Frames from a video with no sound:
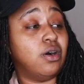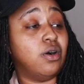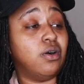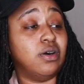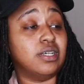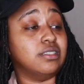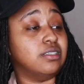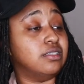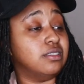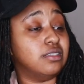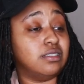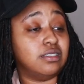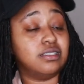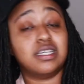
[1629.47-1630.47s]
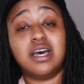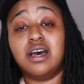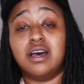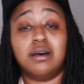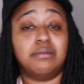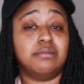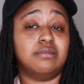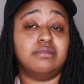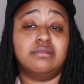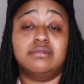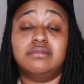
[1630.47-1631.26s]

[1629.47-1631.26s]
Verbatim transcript: on Tom,